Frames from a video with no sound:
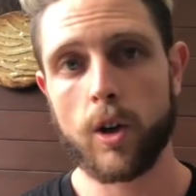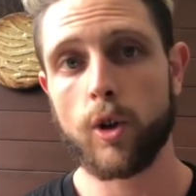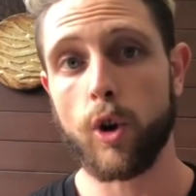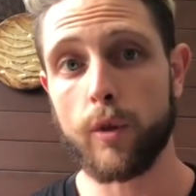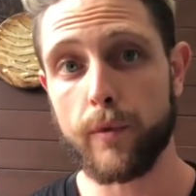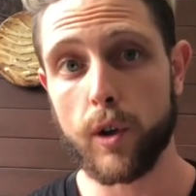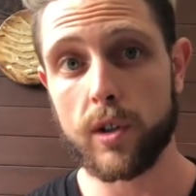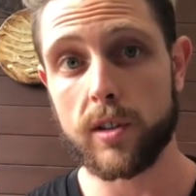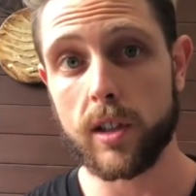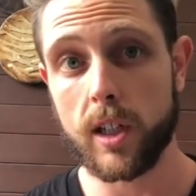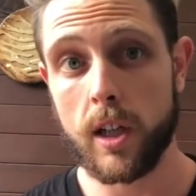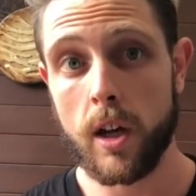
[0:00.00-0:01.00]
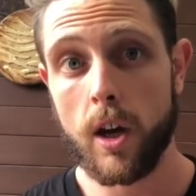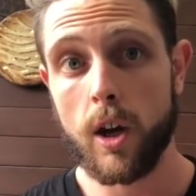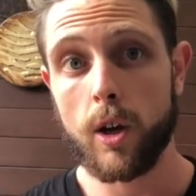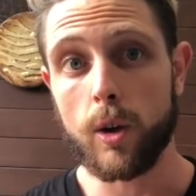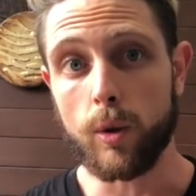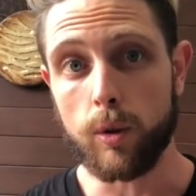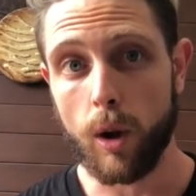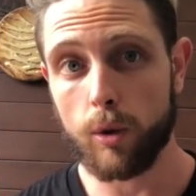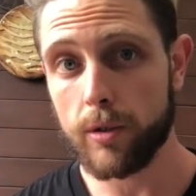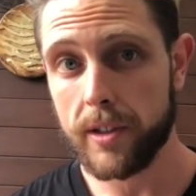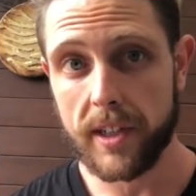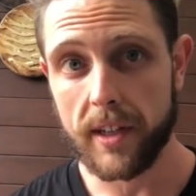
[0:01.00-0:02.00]
Conversely,
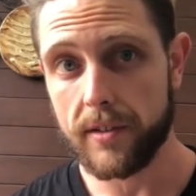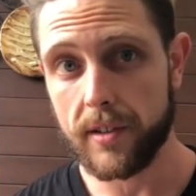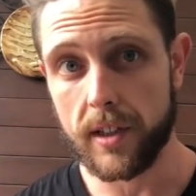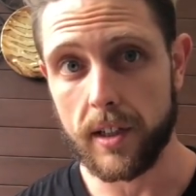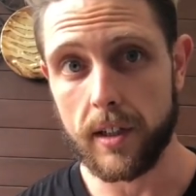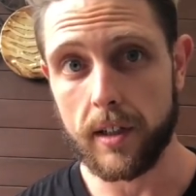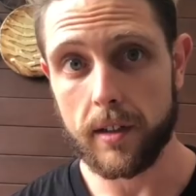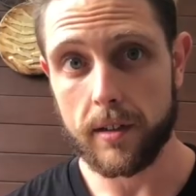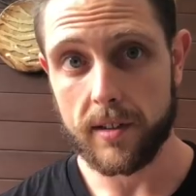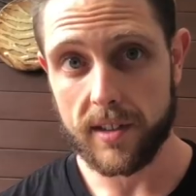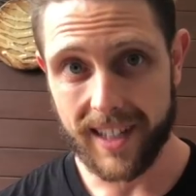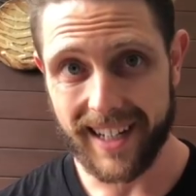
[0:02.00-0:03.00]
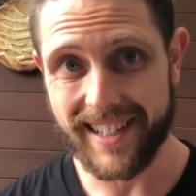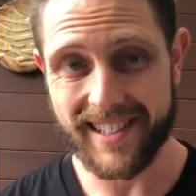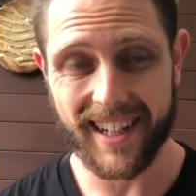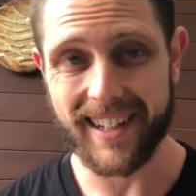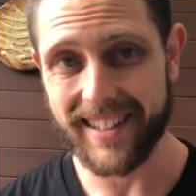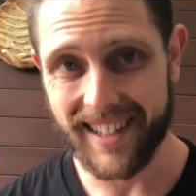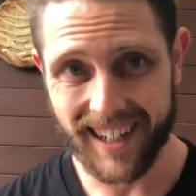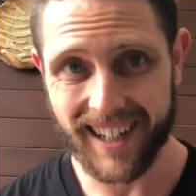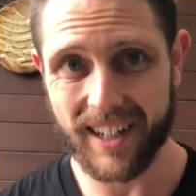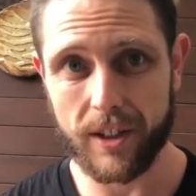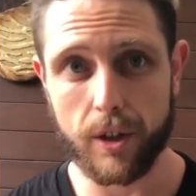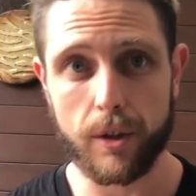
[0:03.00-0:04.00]
lower intensity, steady state
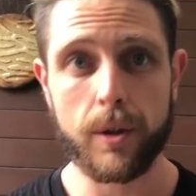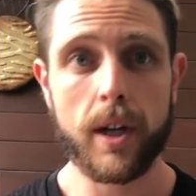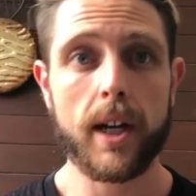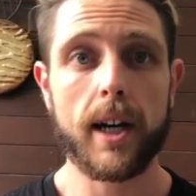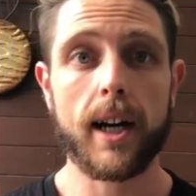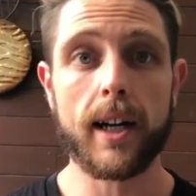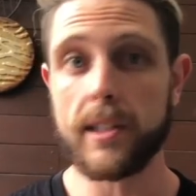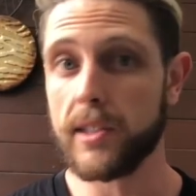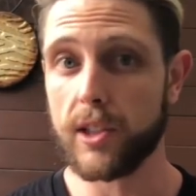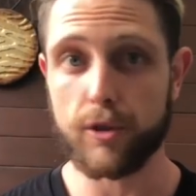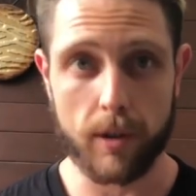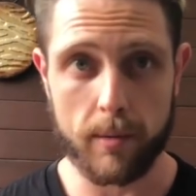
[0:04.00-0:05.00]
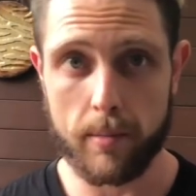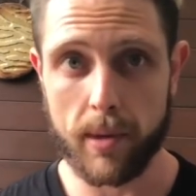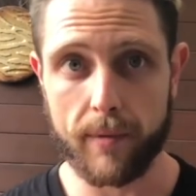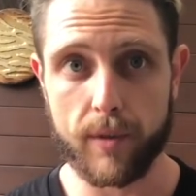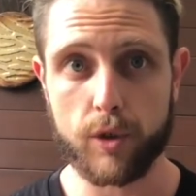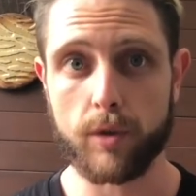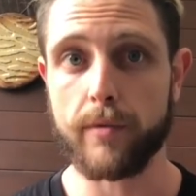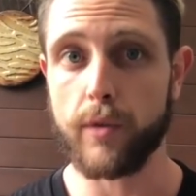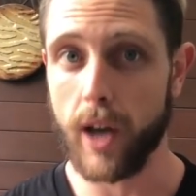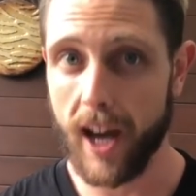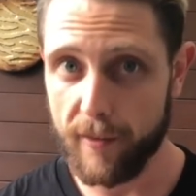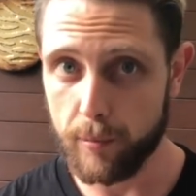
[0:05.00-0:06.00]
cardio is extremely beneficial if
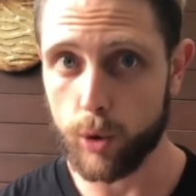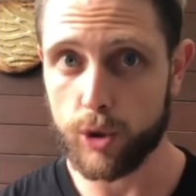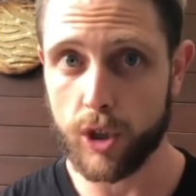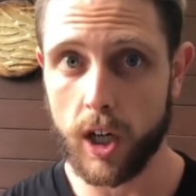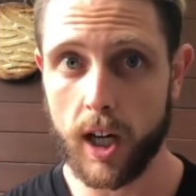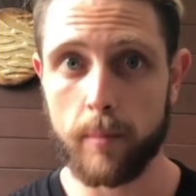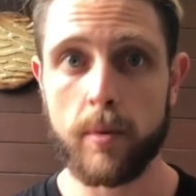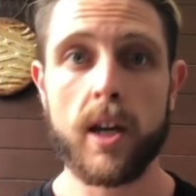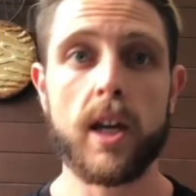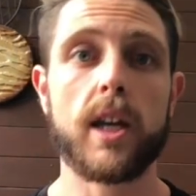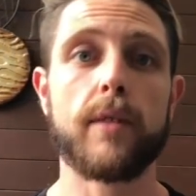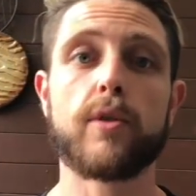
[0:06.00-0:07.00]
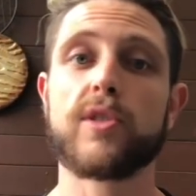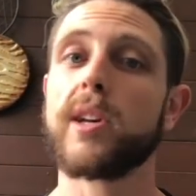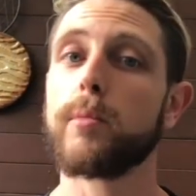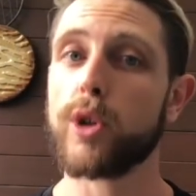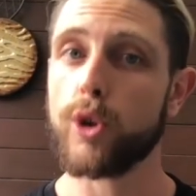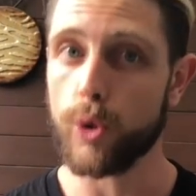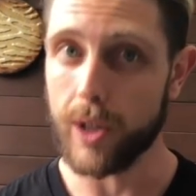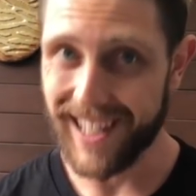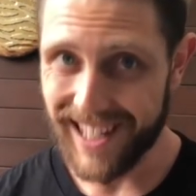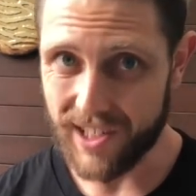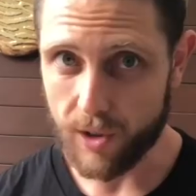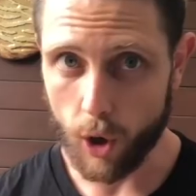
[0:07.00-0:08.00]
you have more time. If you're somebody who
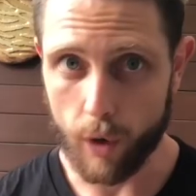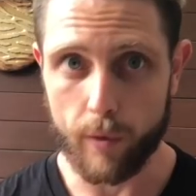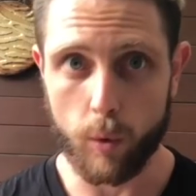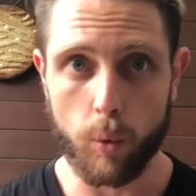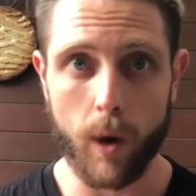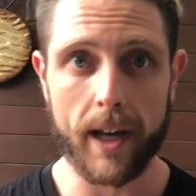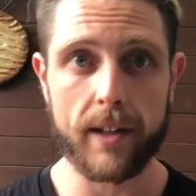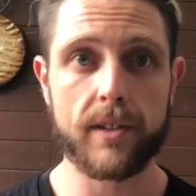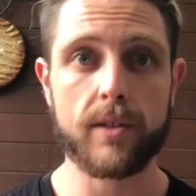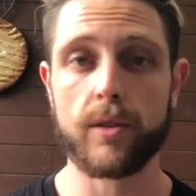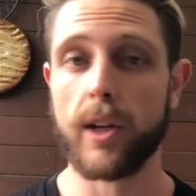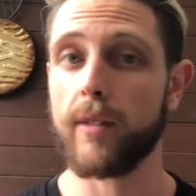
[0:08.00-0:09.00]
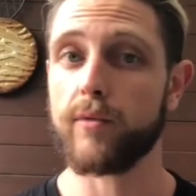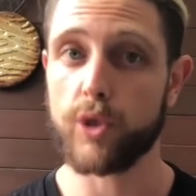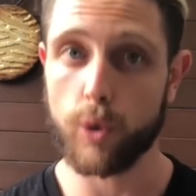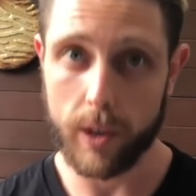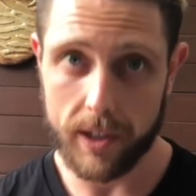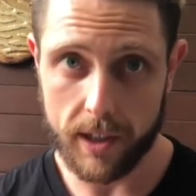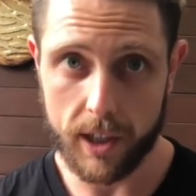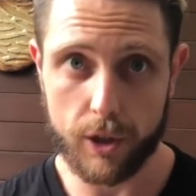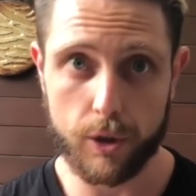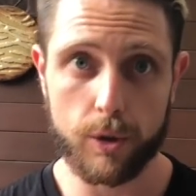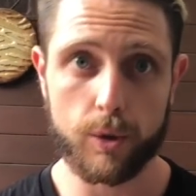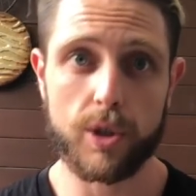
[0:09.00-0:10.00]
is overweight, you have joint
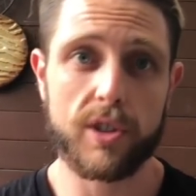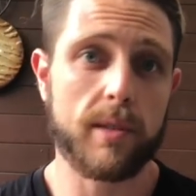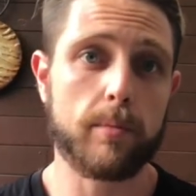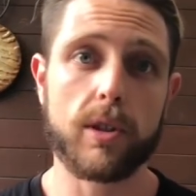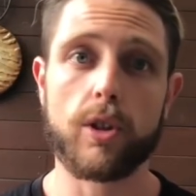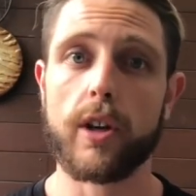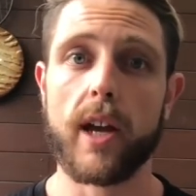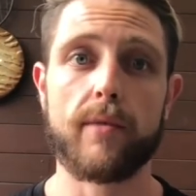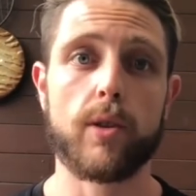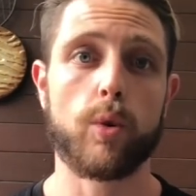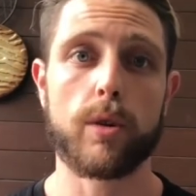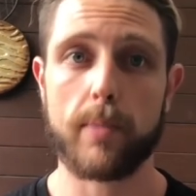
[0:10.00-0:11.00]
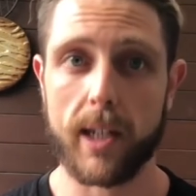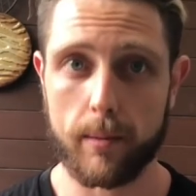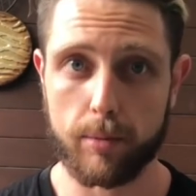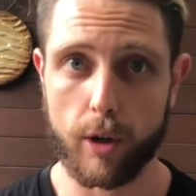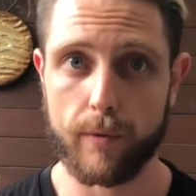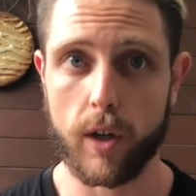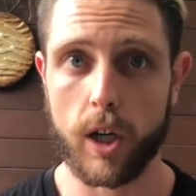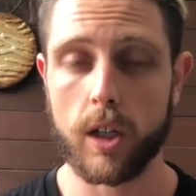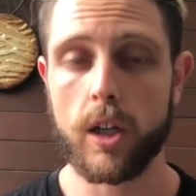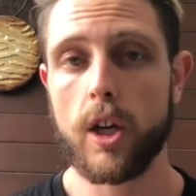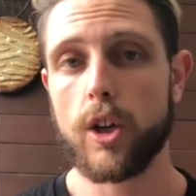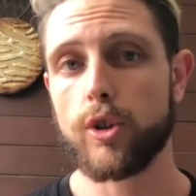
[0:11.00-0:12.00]
issues, or you simply don't have the orthopedic
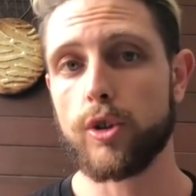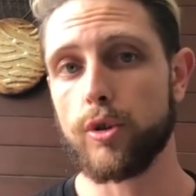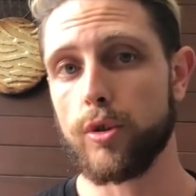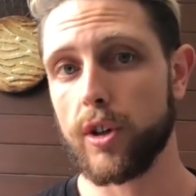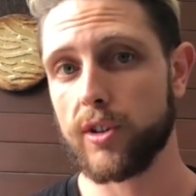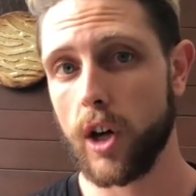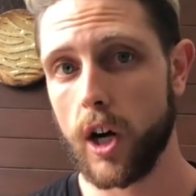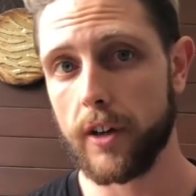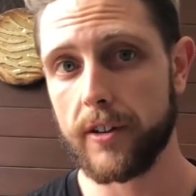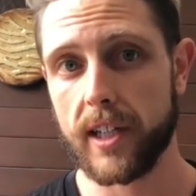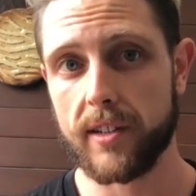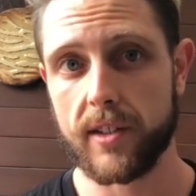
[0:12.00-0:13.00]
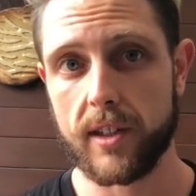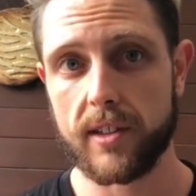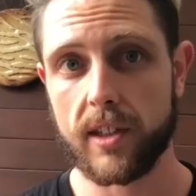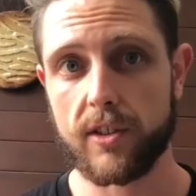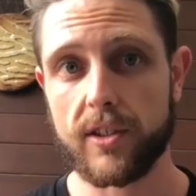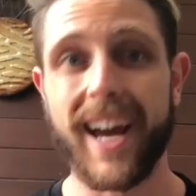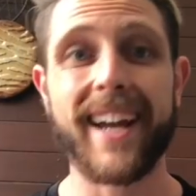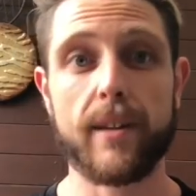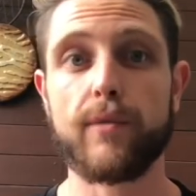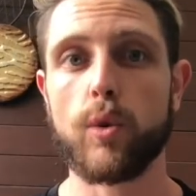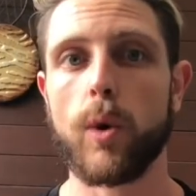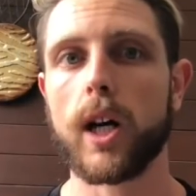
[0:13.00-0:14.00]
profile to do those higher intensity sessions, and
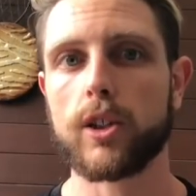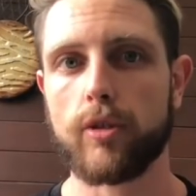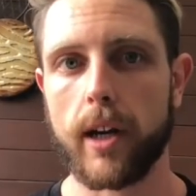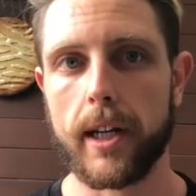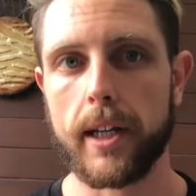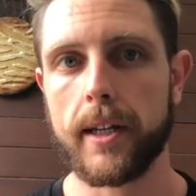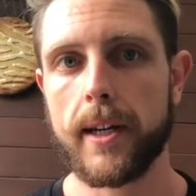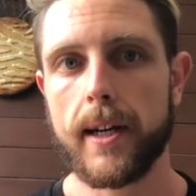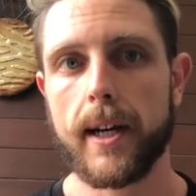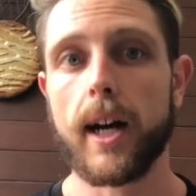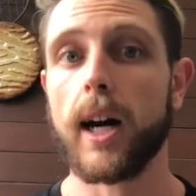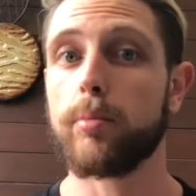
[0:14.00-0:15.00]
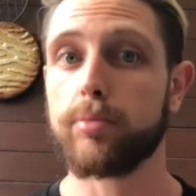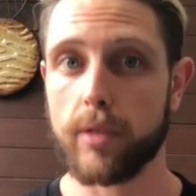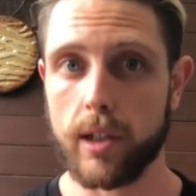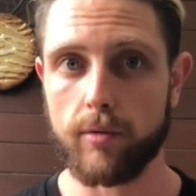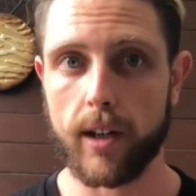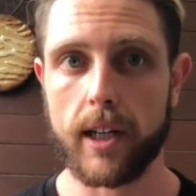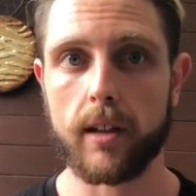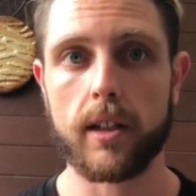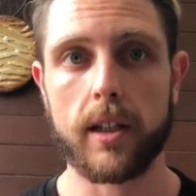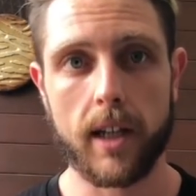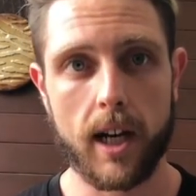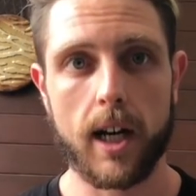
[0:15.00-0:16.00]
if you are training pretty
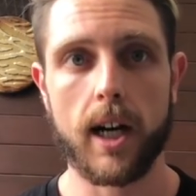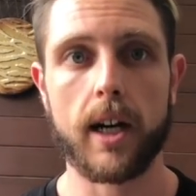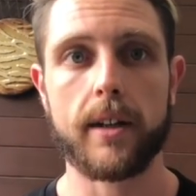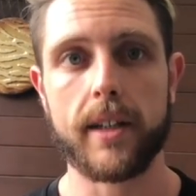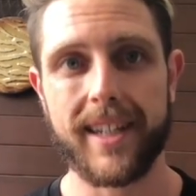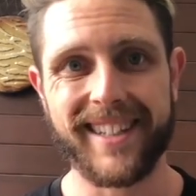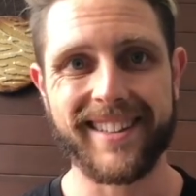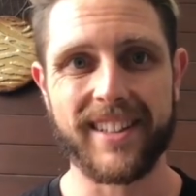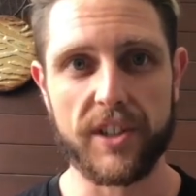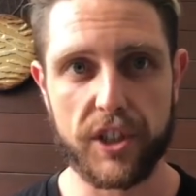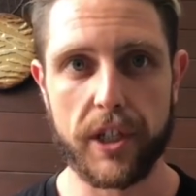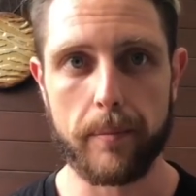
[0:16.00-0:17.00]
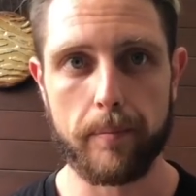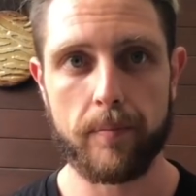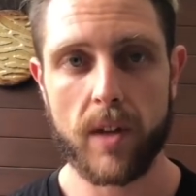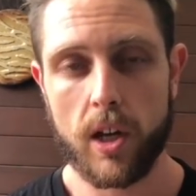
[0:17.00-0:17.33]
regularly and hard in the gym.